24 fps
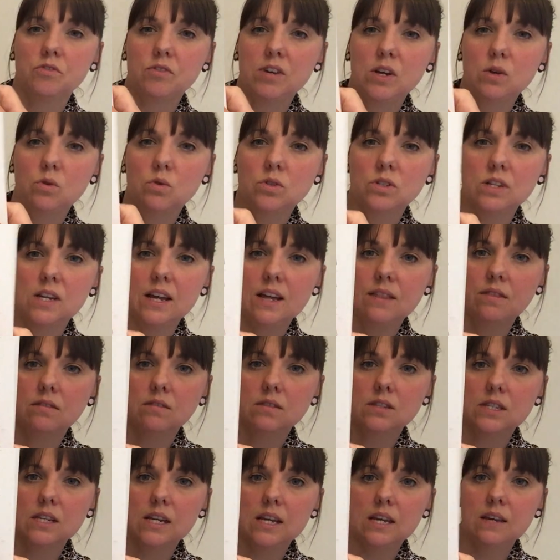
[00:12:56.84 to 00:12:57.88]
3/4
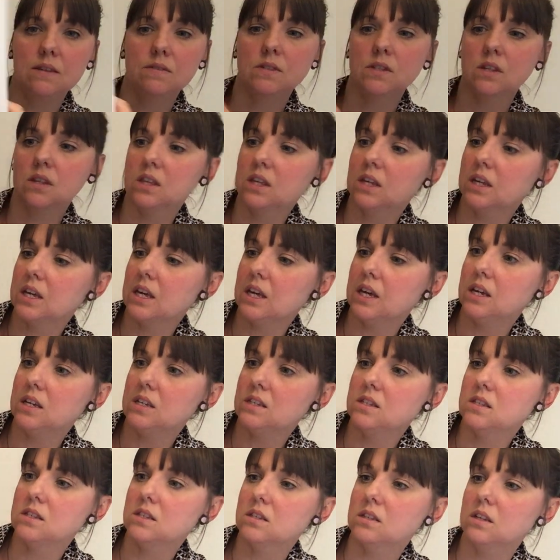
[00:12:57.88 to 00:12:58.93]
length sleeves, I think it
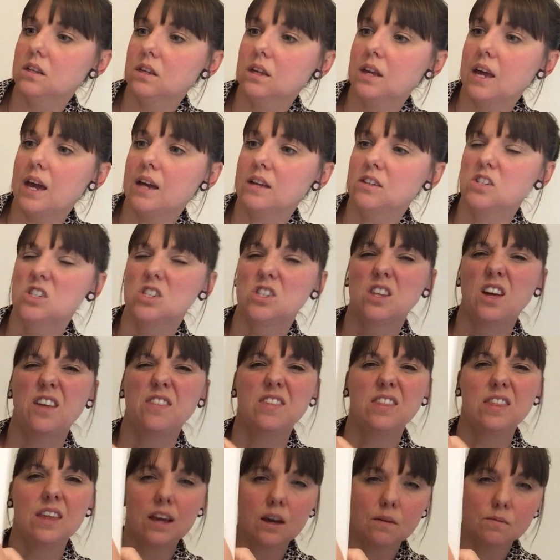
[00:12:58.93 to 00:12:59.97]
is. Yeah, just, I
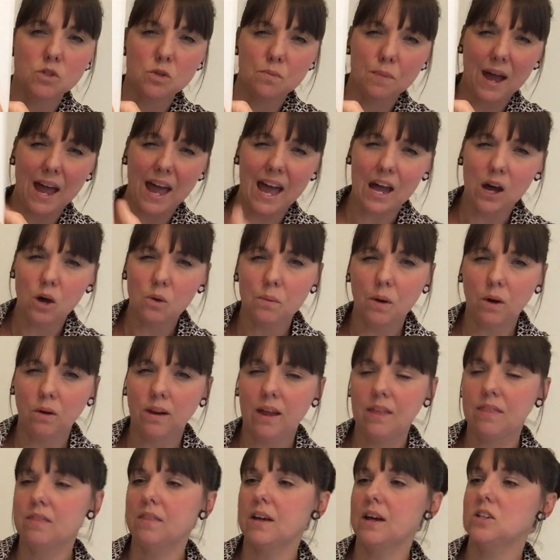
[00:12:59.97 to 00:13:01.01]
think they come to about elbow
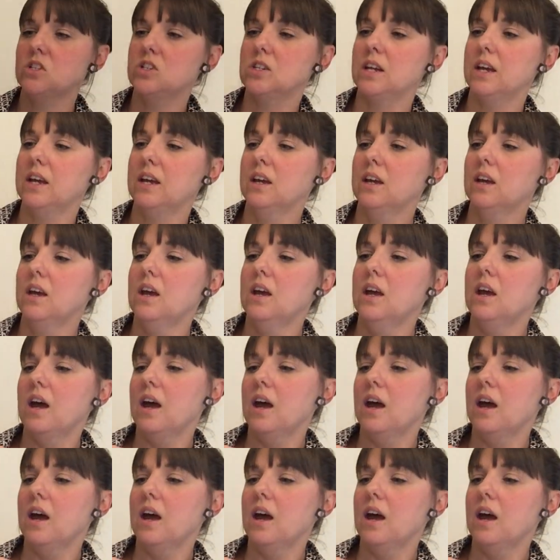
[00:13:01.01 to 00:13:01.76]
length, actually.